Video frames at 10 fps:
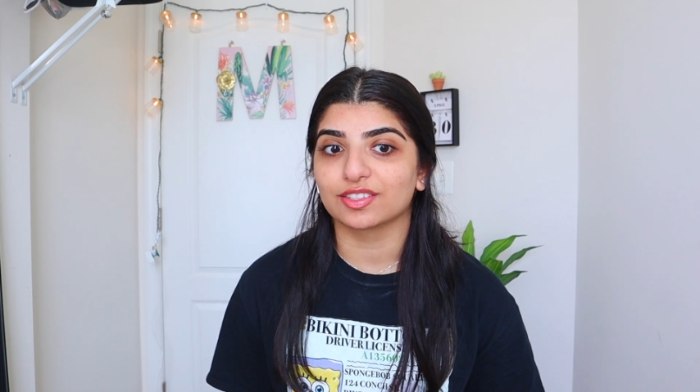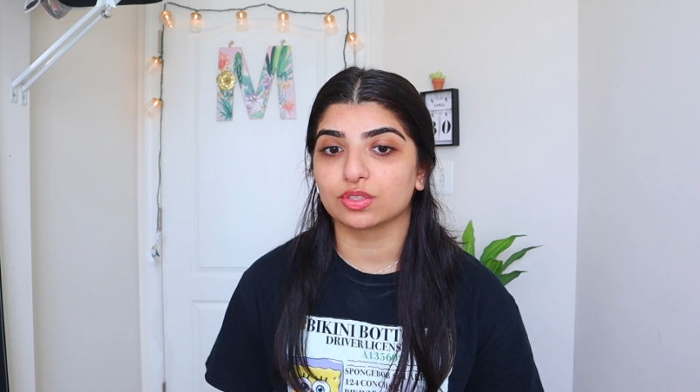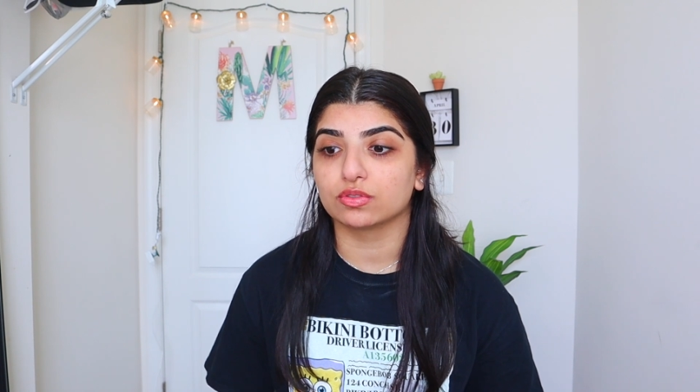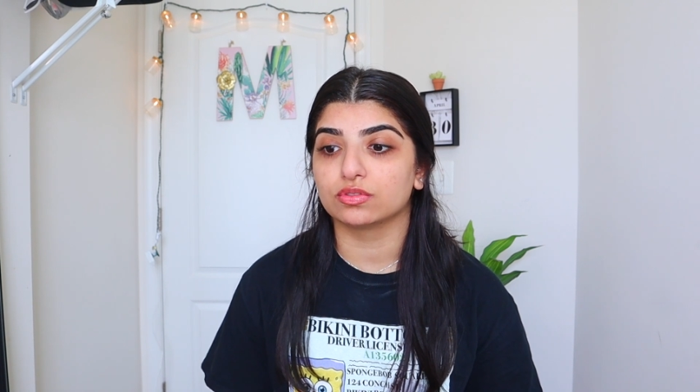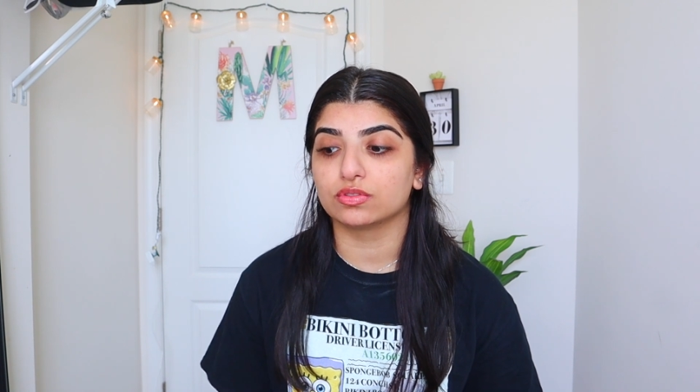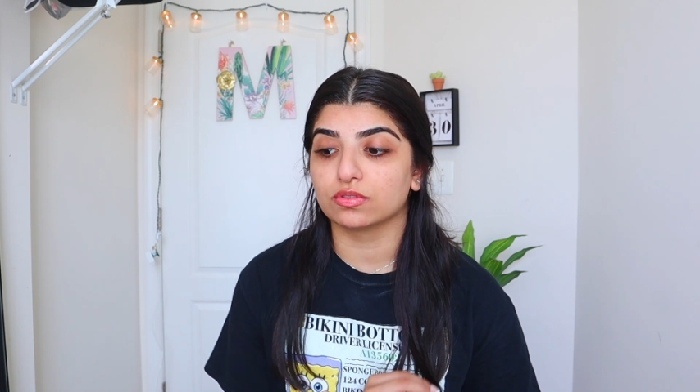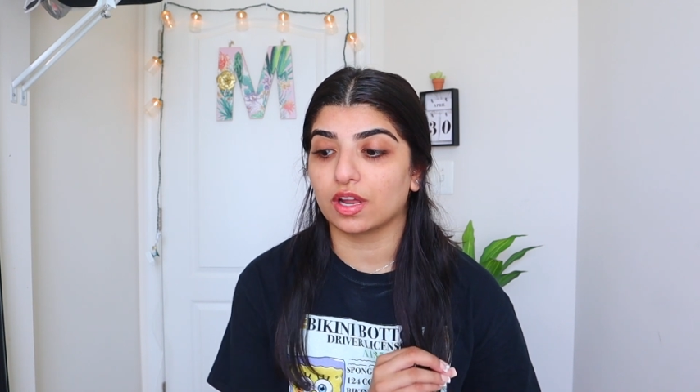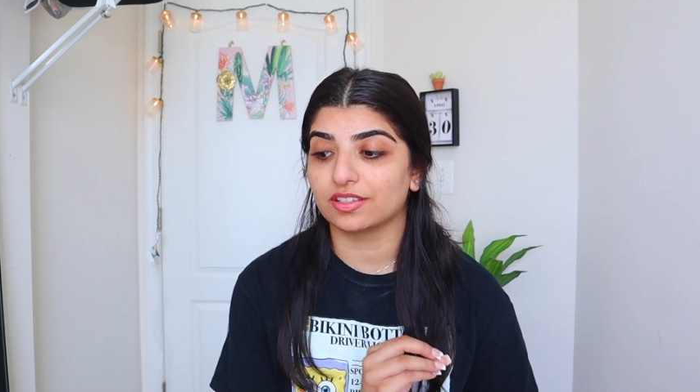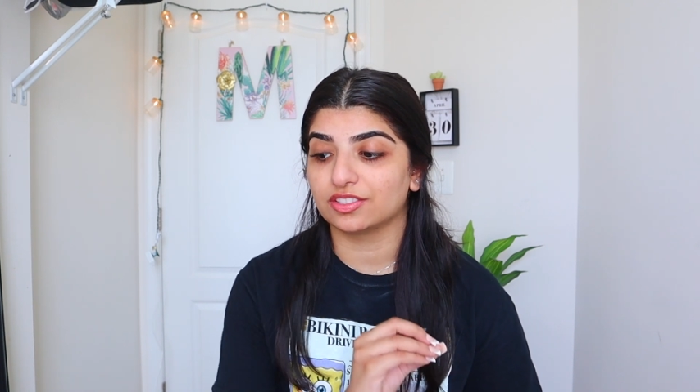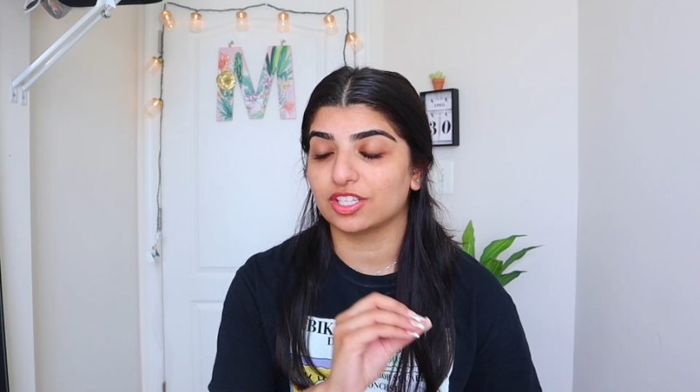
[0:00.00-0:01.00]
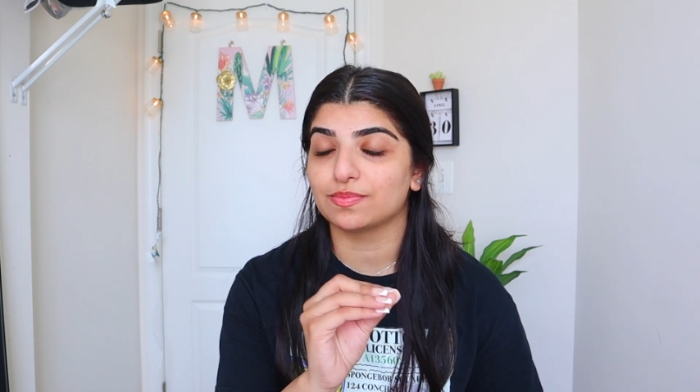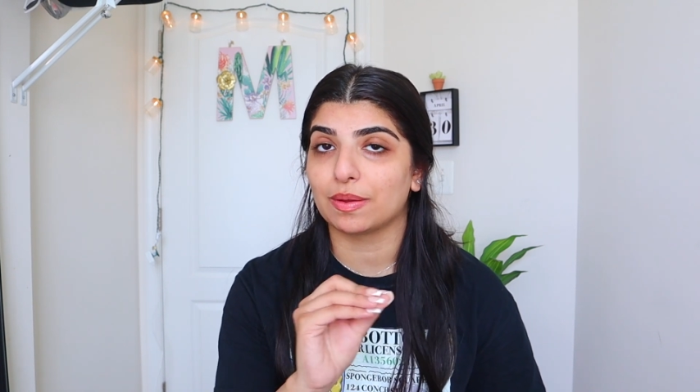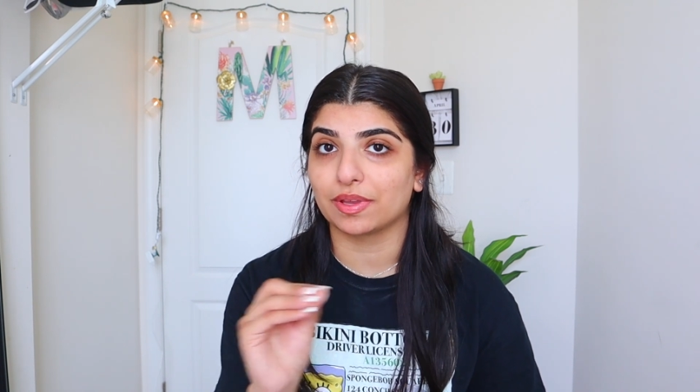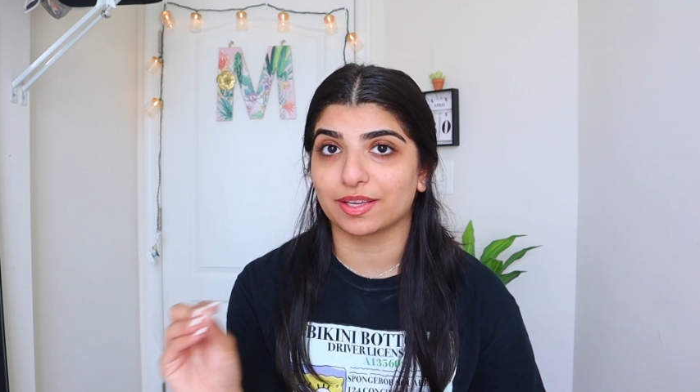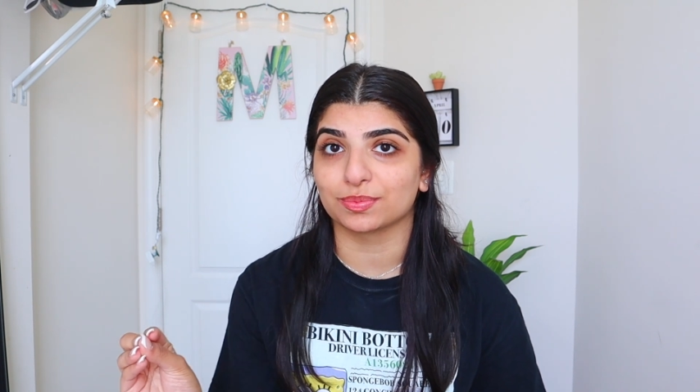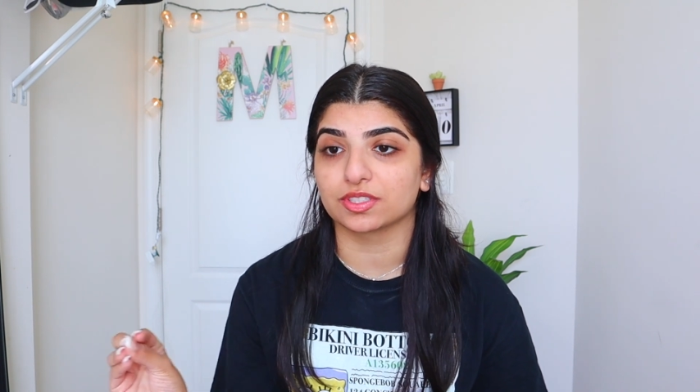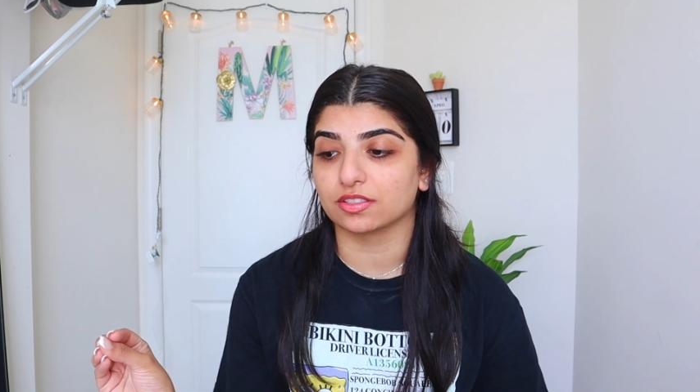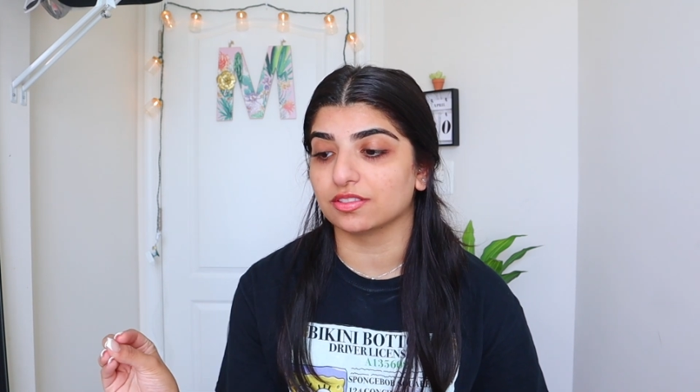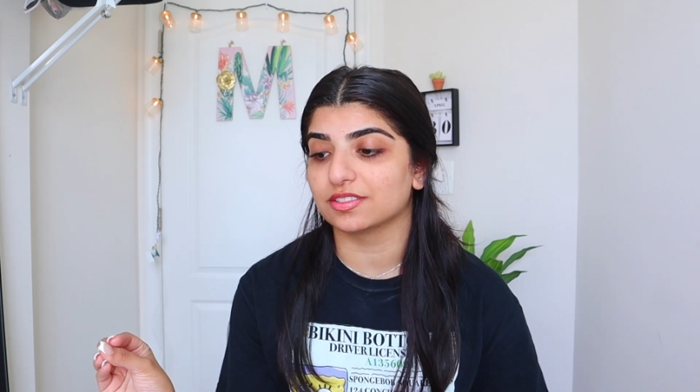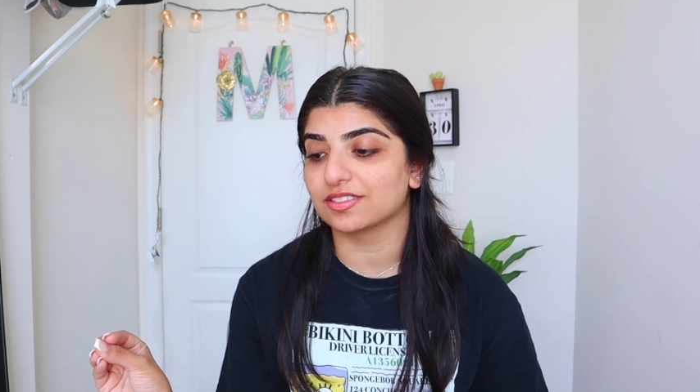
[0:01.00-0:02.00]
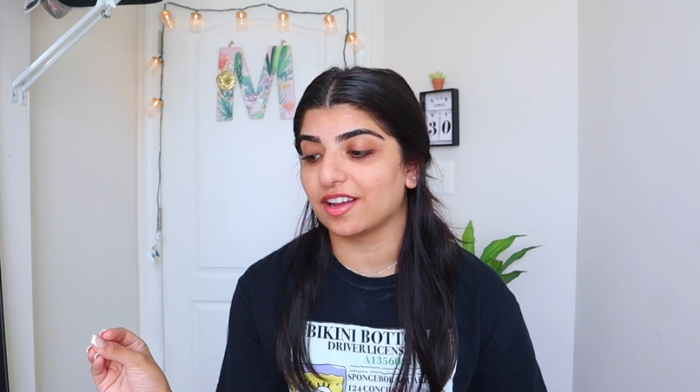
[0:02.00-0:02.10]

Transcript: so do not judge my makeup skills.